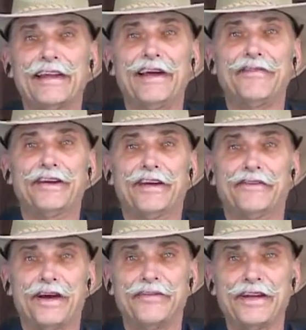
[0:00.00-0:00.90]
to life
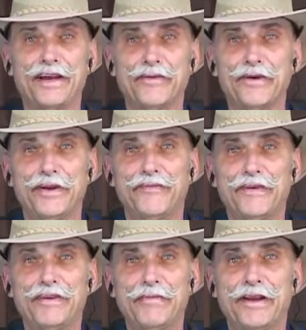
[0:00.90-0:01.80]
again. Drives down the road another
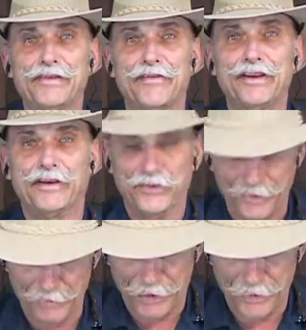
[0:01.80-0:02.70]
15 minutes, all of a sudden
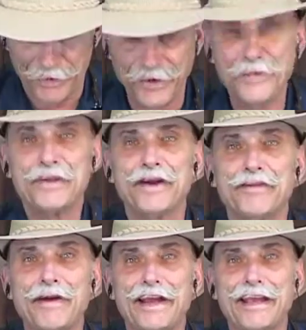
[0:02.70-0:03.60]
loses power,
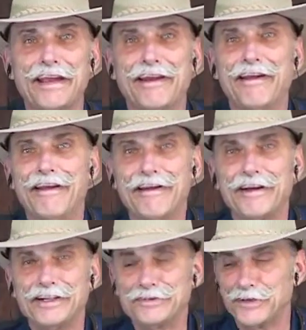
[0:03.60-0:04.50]
comes back again.
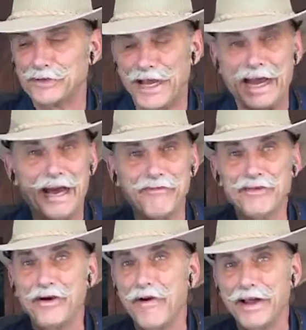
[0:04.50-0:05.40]
Customer goes, I have
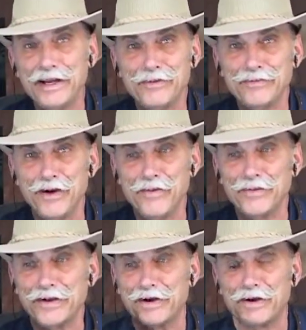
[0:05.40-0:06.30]
no idea what's wrong
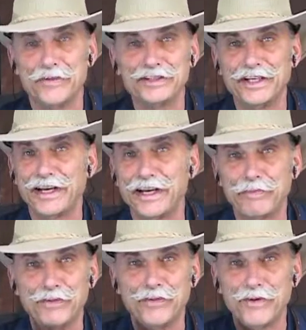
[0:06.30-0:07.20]
with the car. We check it
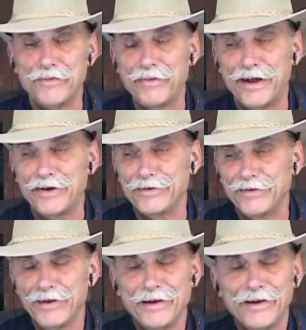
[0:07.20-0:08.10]
out, put a wave pattern
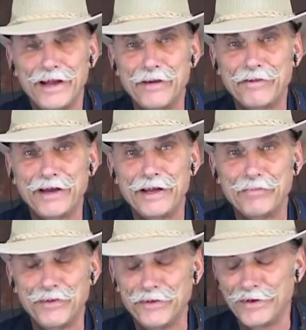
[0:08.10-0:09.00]
amp
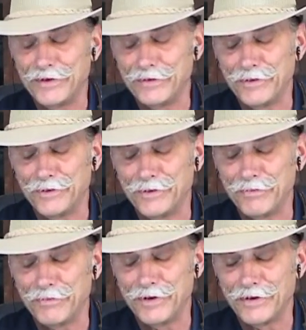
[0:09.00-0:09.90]
clamp on, uh, on the
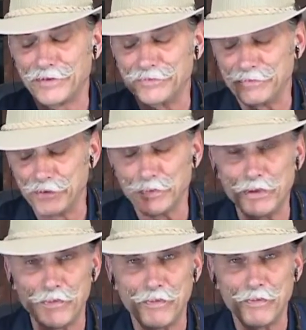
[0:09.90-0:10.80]
uh, fuel
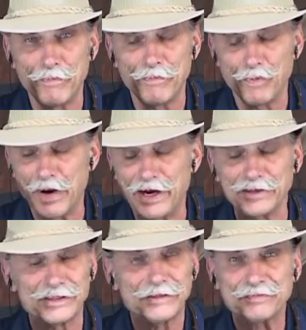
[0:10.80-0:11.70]
pump
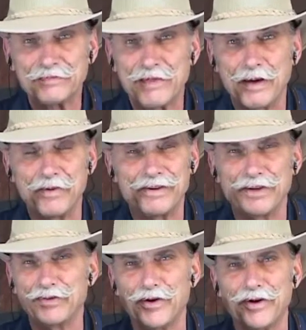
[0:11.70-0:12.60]
wires and we'll see
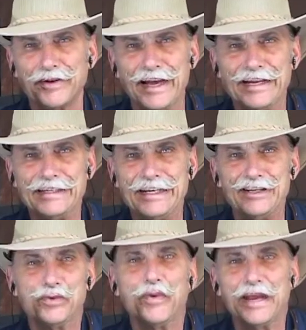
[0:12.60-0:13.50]
it drawing
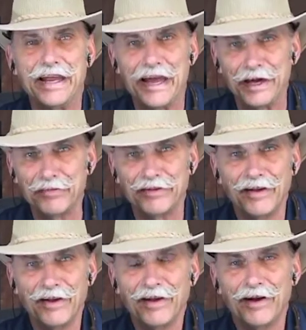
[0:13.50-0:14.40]
18, 20 amps.
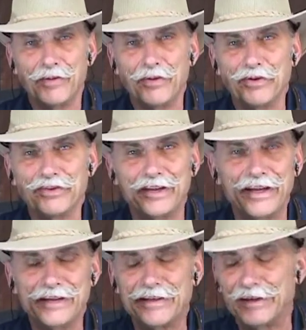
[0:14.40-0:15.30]
We'll
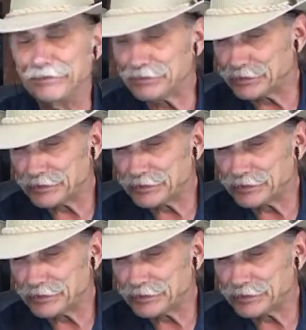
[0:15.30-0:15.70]
see it uh,